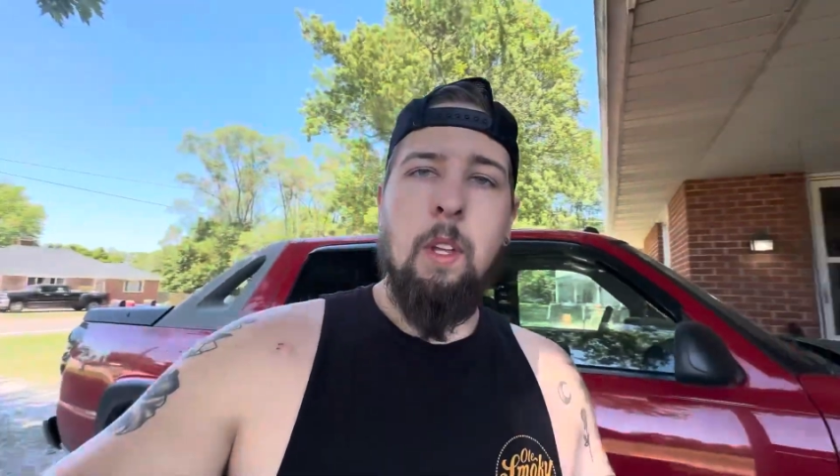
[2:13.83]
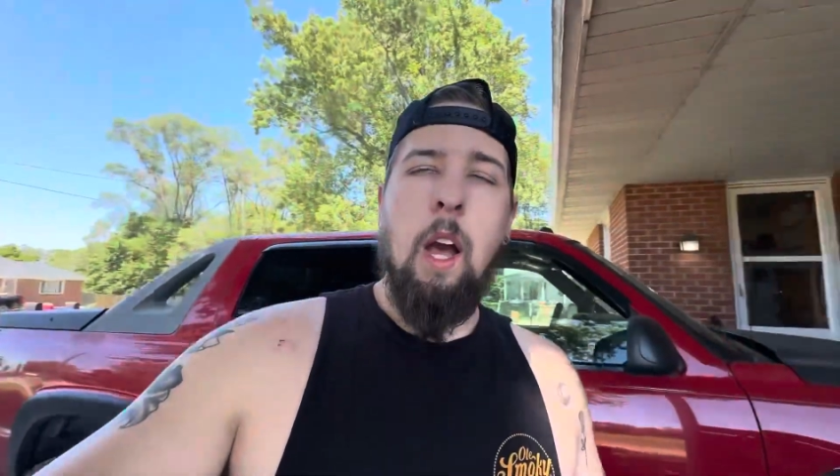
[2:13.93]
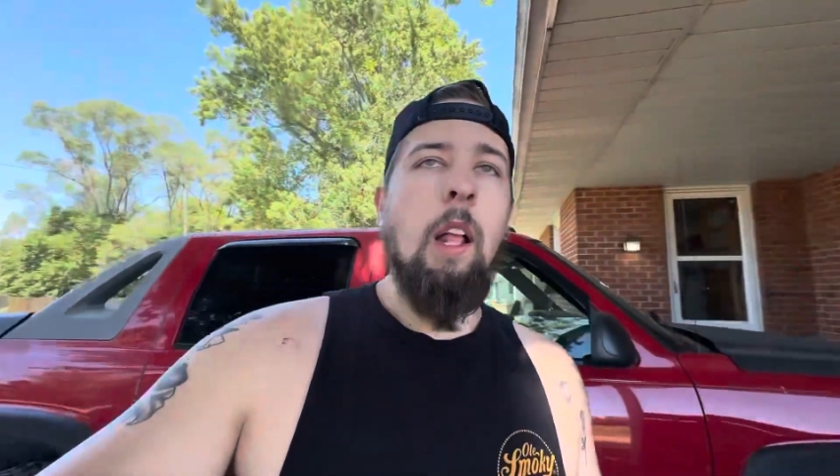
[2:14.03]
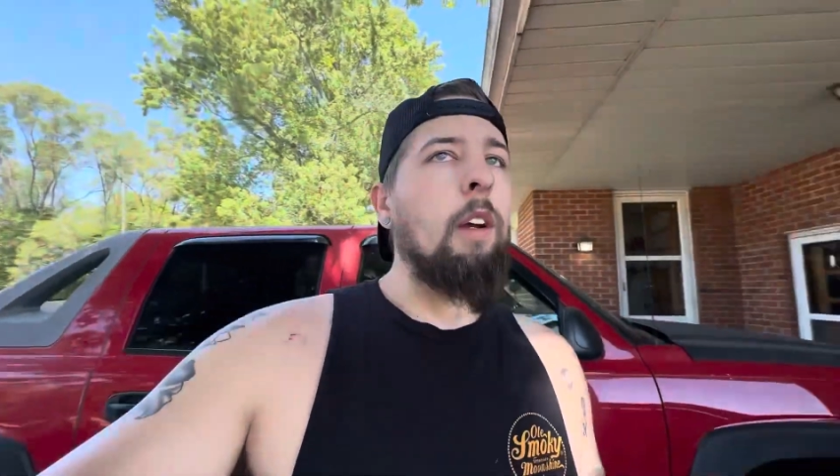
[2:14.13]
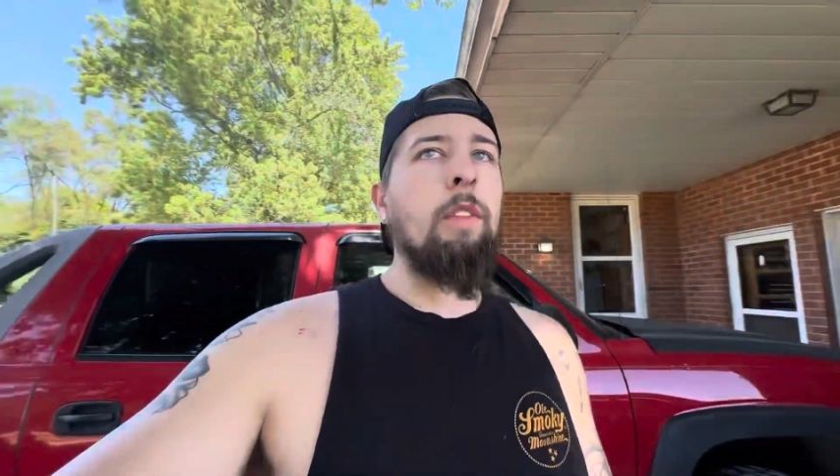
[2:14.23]

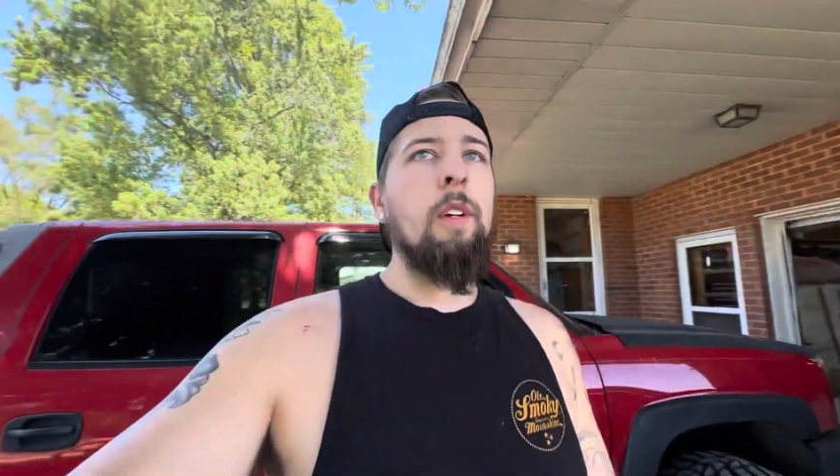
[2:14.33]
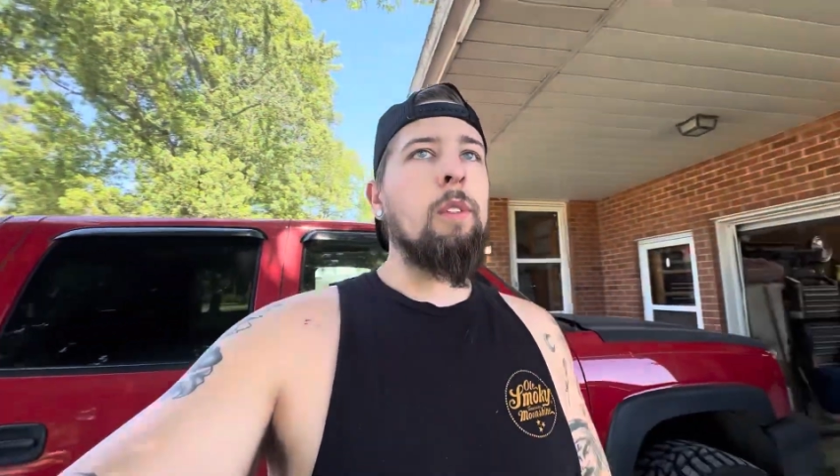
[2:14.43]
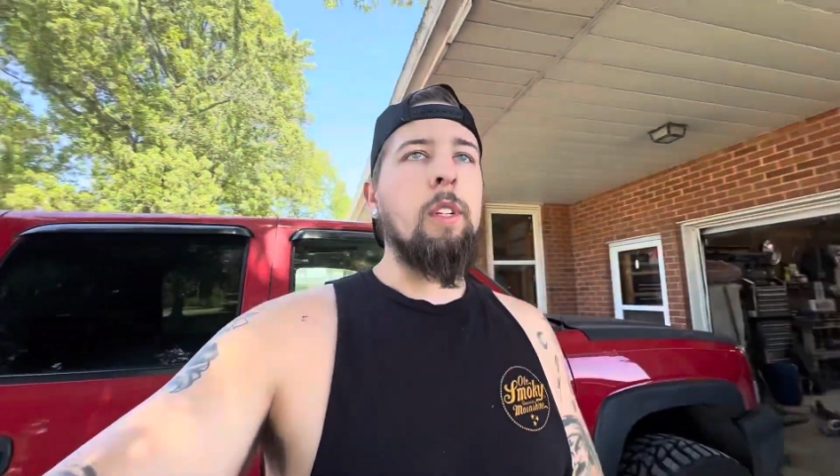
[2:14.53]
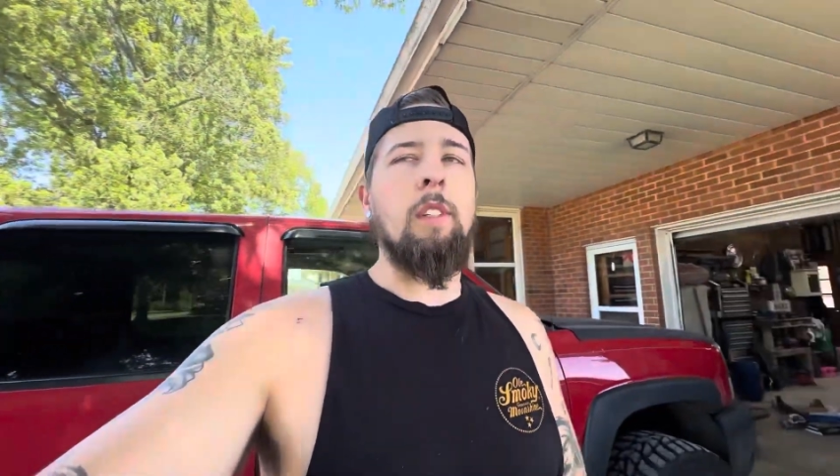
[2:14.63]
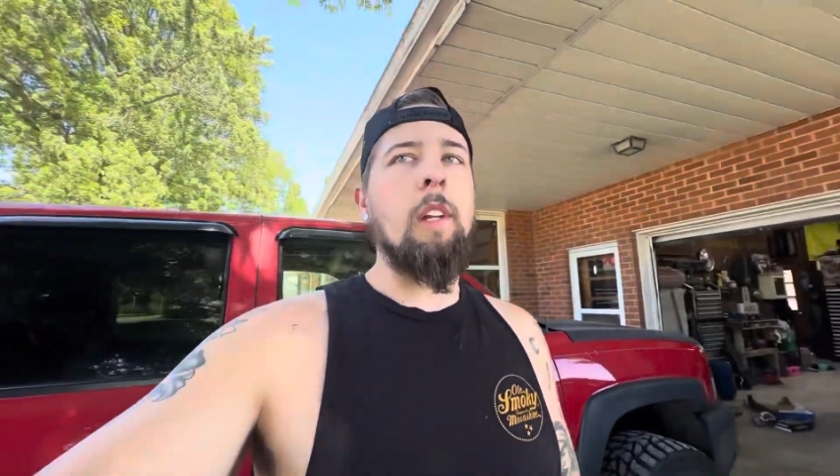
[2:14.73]
I like
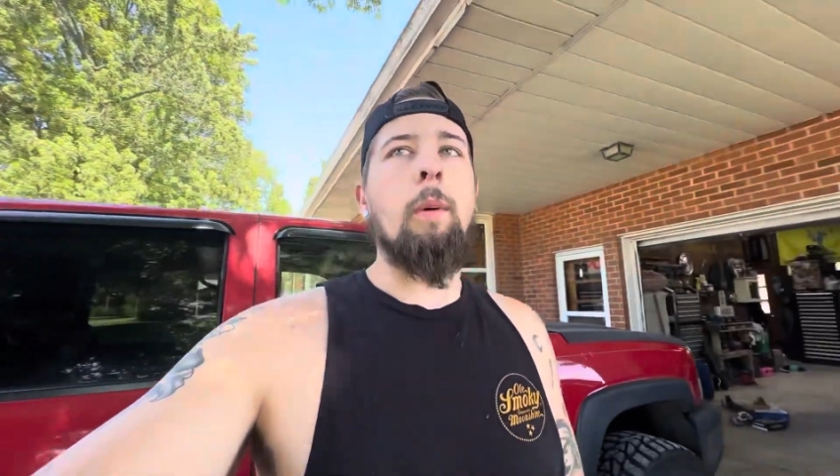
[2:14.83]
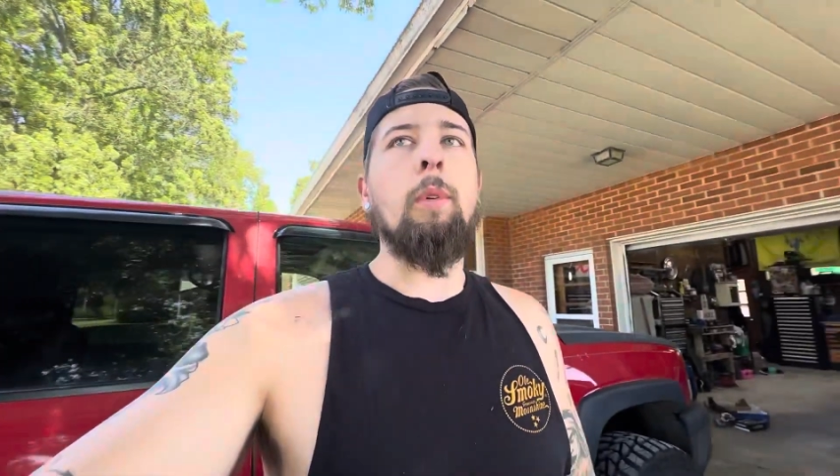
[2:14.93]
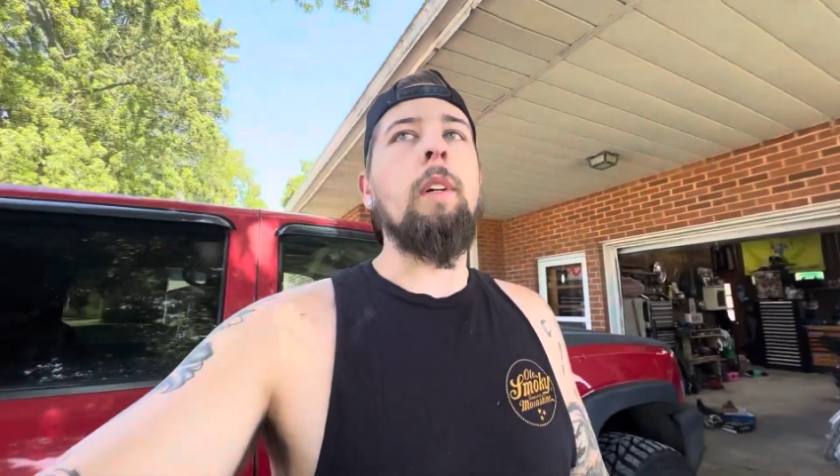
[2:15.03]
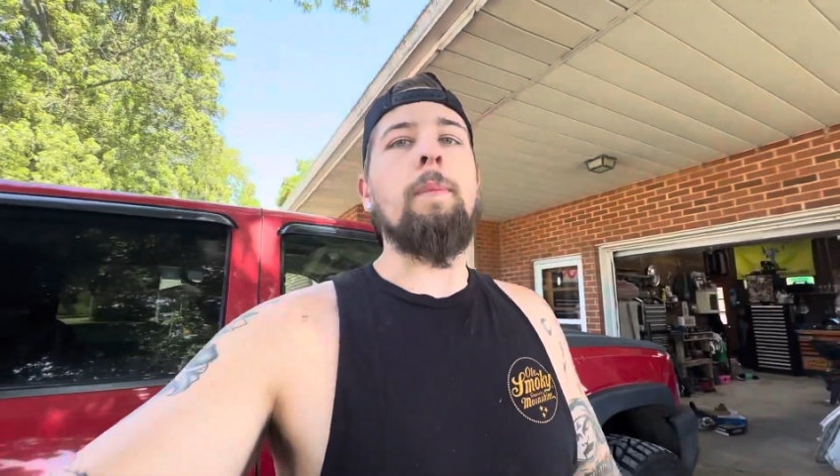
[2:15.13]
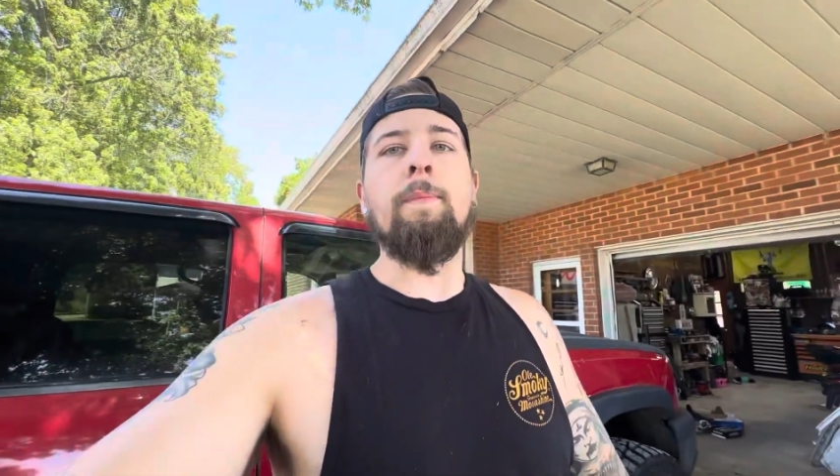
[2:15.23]
vehicles that stop
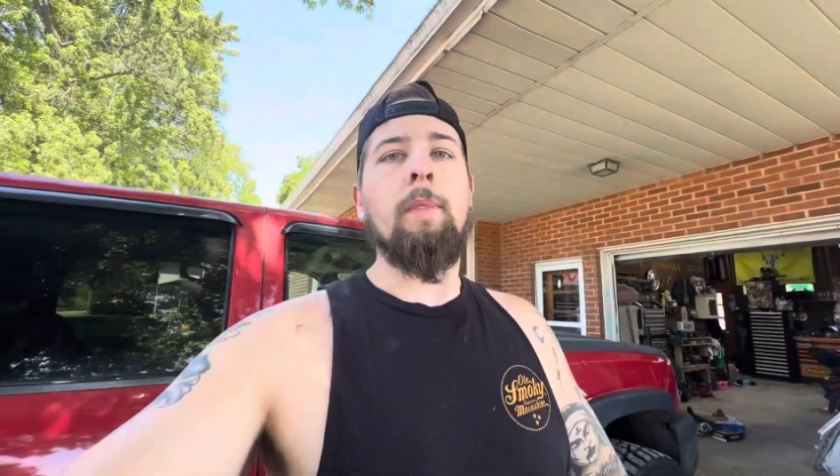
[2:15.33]
good.